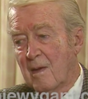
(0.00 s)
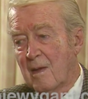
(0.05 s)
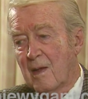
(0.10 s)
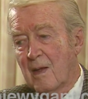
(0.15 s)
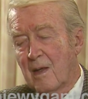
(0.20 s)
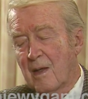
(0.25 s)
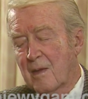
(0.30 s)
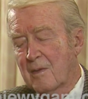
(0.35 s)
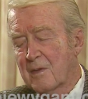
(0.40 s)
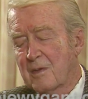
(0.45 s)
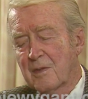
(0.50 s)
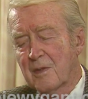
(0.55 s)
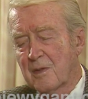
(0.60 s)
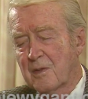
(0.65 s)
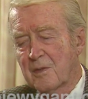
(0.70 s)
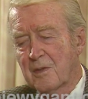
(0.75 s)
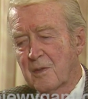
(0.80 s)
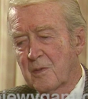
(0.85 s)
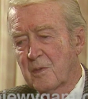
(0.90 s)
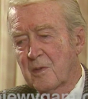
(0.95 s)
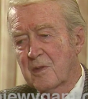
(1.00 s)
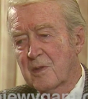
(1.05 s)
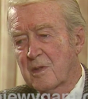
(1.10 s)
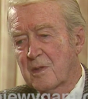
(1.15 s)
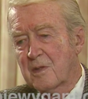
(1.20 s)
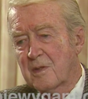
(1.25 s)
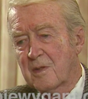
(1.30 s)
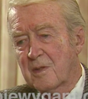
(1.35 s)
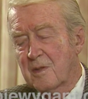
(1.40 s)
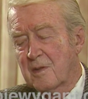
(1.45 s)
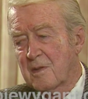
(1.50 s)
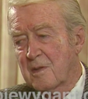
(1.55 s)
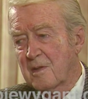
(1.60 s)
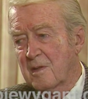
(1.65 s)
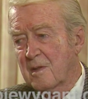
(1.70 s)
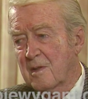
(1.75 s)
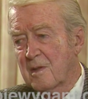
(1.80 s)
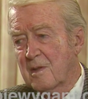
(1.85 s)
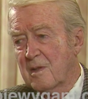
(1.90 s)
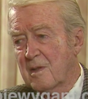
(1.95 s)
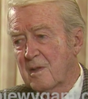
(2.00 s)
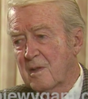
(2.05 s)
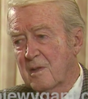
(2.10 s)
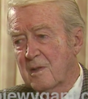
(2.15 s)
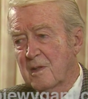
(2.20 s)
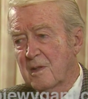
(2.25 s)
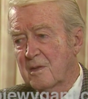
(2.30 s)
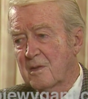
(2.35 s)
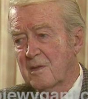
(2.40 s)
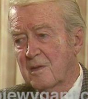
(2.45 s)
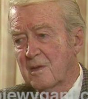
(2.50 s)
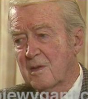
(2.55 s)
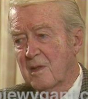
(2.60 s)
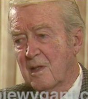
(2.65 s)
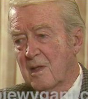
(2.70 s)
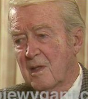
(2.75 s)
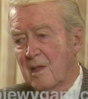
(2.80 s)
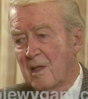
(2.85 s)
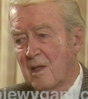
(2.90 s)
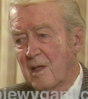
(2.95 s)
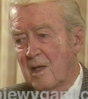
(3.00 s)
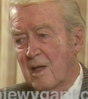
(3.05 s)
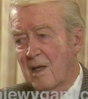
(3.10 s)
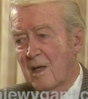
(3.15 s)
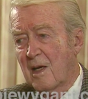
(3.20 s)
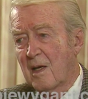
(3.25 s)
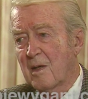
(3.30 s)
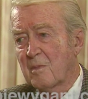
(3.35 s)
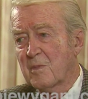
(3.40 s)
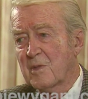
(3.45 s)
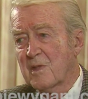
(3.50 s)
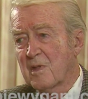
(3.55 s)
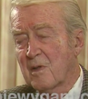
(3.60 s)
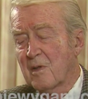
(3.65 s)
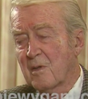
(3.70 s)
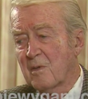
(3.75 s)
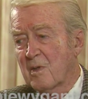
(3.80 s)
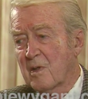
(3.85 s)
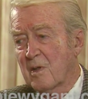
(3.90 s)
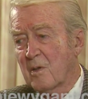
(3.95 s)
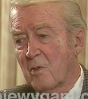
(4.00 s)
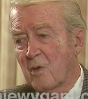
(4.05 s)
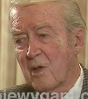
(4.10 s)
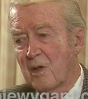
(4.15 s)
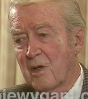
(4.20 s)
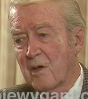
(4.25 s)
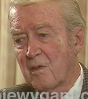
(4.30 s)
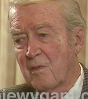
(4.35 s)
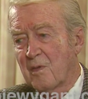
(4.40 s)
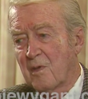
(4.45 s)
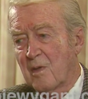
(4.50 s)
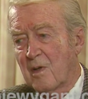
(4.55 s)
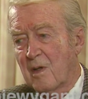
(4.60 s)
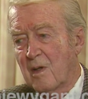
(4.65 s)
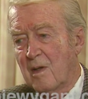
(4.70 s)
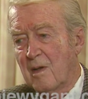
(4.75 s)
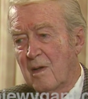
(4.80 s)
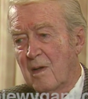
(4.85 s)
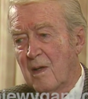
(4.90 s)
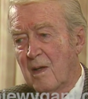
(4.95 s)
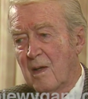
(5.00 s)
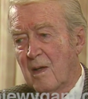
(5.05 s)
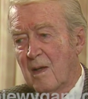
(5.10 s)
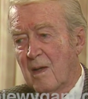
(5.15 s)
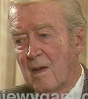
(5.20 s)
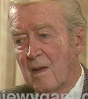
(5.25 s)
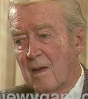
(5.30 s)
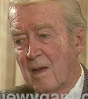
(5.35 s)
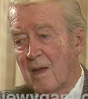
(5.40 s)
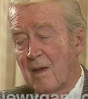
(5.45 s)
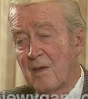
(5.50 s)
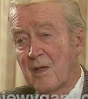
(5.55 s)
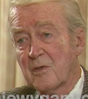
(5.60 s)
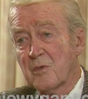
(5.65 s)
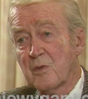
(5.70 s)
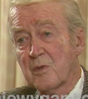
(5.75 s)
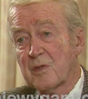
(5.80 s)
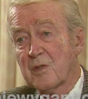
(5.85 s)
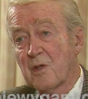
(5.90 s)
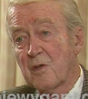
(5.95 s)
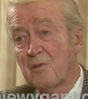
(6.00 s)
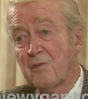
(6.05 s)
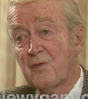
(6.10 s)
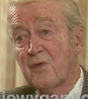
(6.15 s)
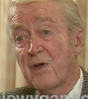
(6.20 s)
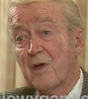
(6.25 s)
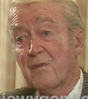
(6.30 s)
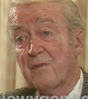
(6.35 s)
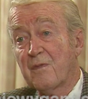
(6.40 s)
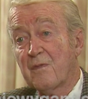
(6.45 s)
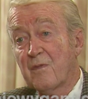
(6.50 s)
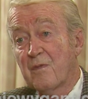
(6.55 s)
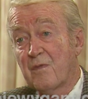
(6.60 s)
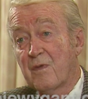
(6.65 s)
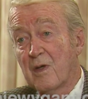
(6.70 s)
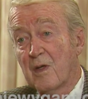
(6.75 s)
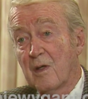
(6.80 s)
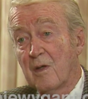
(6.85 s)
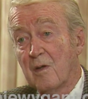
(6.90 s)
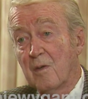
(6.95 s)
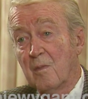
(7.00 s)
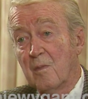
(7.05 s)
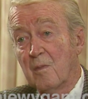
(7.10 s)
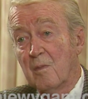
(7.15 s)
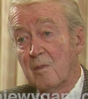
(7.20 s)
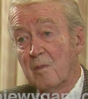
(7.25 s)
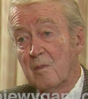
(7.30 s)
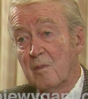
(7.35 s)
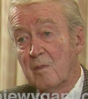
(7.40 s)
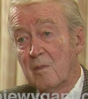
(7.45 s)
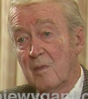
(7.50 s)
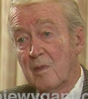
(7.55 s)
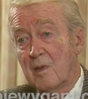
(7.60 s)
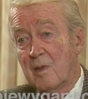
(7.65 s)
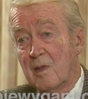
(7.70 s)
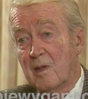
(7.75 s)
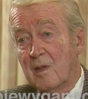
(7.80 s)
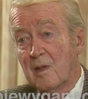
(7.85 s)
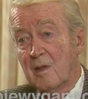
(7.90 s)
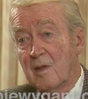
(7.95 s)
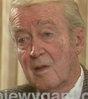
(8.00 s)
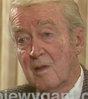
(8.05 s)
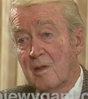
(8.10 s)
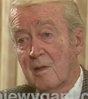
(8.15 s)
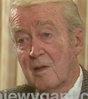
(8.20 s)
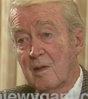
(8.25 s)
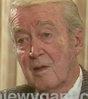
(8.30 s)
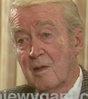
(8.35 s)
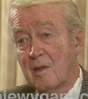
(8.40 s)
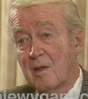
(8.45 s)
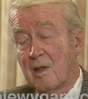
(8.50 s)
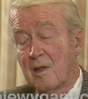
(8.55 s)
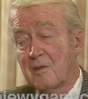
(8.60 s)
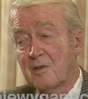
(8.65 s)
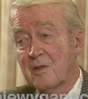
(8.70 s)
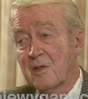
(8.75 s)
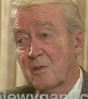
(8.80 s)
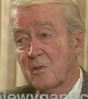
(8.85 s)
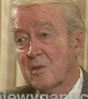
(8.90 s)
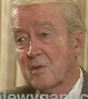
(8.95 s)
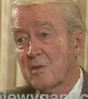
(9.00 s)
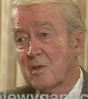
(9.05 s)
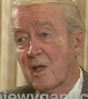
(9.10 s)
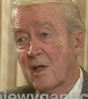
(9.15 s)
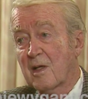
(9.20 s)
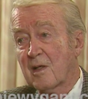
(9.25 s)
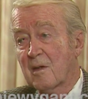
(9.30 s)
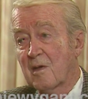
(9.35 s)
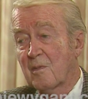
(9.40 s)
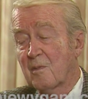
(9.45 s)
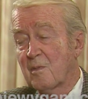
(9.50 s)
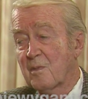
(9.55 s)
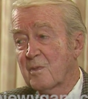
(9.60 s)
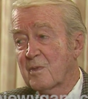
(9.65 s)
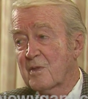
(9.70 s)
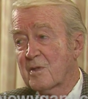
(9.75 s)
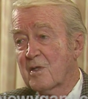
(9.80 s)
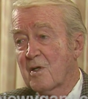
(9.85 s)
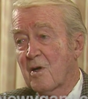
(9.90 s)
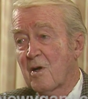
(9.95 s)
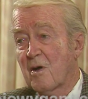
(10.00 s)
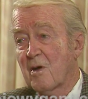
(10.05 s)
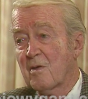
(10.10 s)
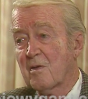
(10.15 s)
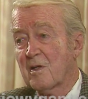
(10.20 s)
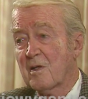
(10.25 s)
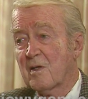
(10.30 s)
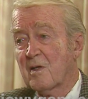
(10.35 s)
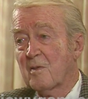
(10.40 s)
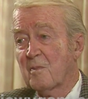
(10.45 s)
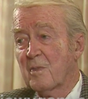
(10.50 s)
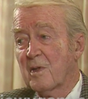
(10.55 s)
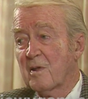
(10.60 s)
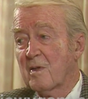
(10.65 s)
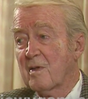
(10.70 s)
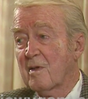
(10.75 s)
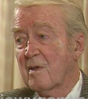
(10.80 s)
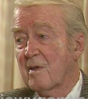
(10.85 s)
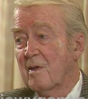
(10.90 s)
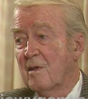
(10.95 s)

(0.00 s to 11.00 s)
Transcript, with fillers: she was just, just absolutely wonderful. And this was her fifth film. And she was like a star that had been